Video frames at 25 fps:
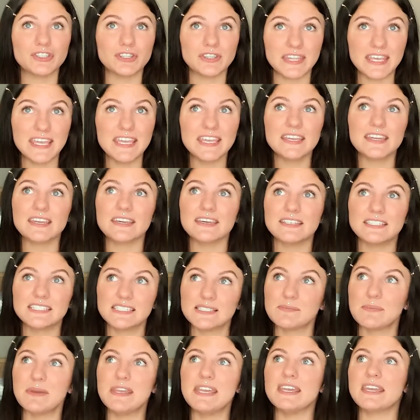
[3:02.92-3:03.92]
think,
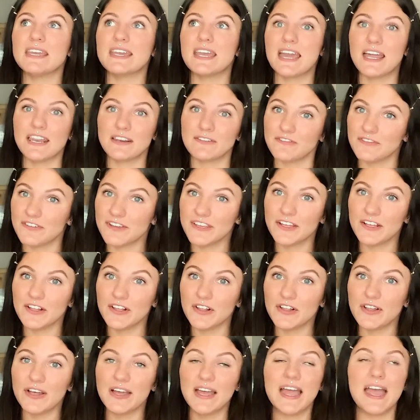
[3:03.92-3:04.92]
speak, and
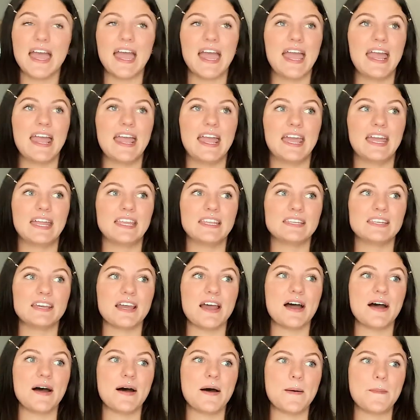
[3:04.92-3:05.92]
feel, and
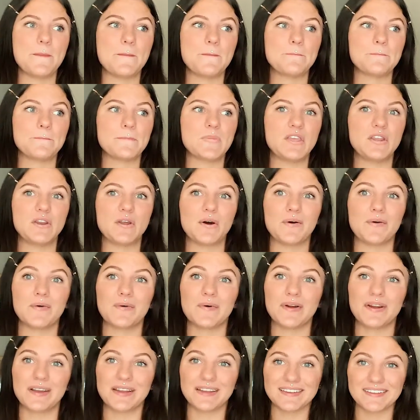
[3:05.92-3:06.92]
you
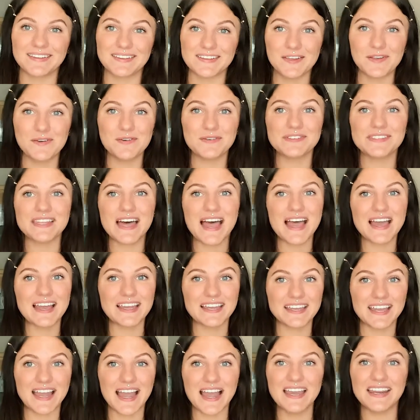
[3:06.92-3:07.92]
know, use
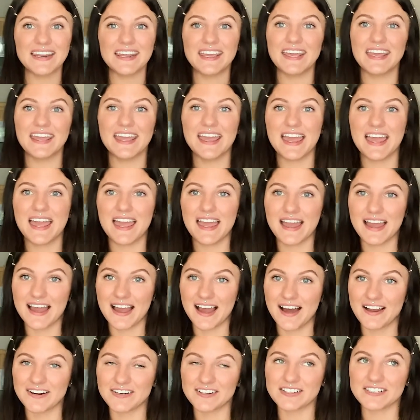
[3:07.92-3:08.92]
that, guide it,
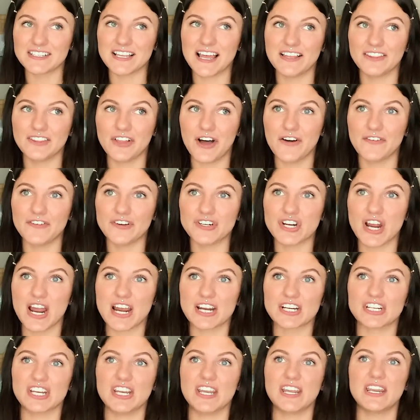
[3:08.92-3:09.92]
understand law of
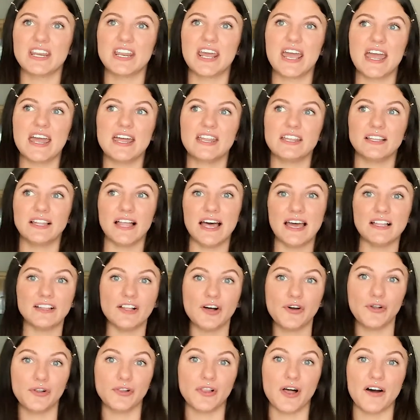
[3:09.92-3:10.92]
attraction, and let
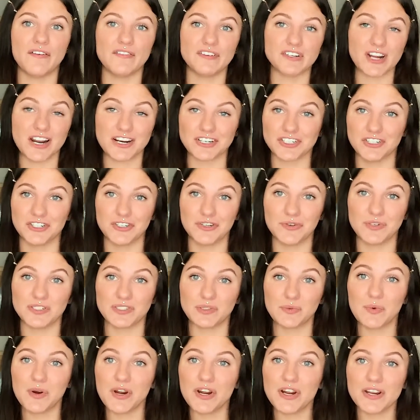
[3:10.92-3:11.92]
law of attraction do
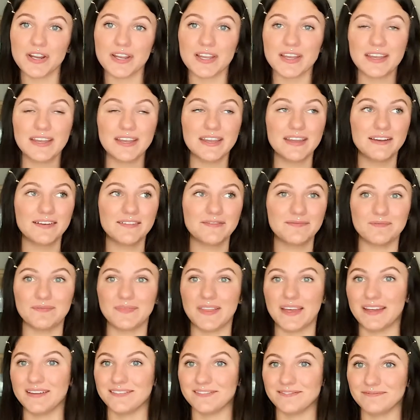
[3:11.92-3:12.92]
its work.
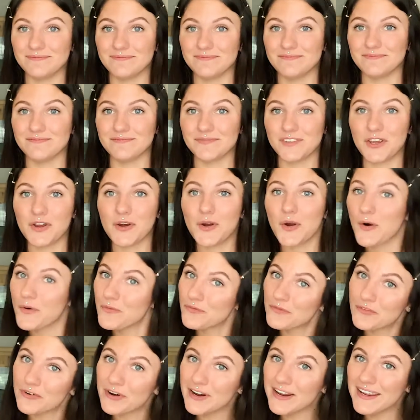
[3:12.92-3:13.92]
Then you're
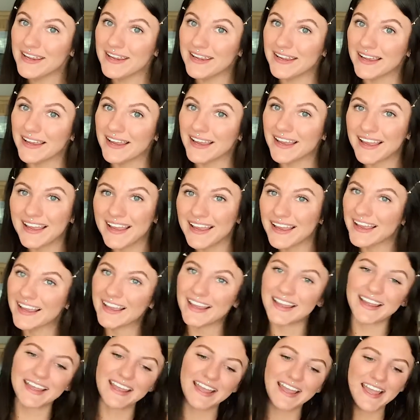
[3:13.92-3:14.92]
home free.
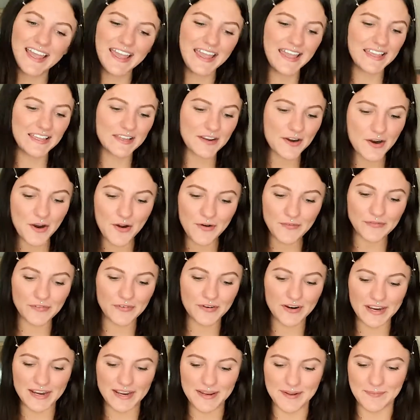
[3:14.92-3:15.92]
You're home
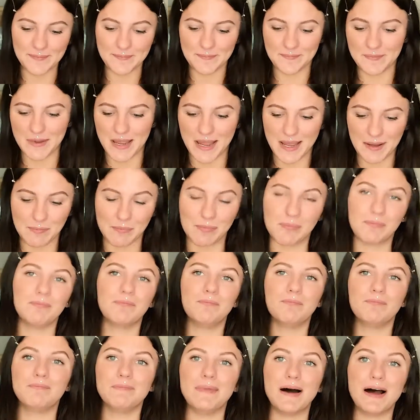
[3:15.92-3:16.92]
free, my
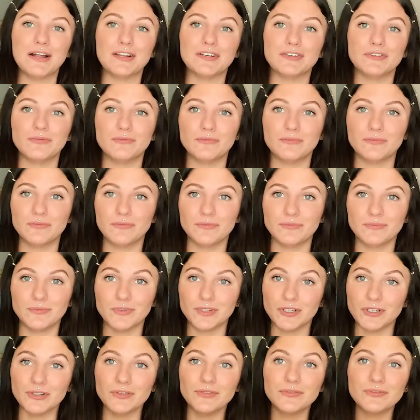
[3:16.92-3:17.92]

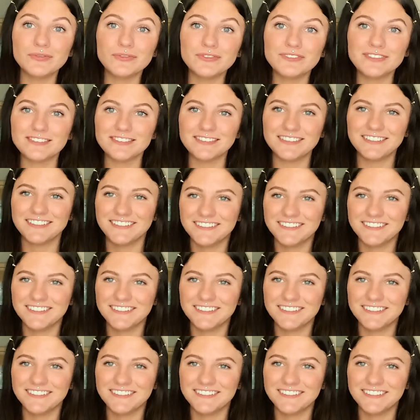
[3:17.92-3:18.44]
dudes.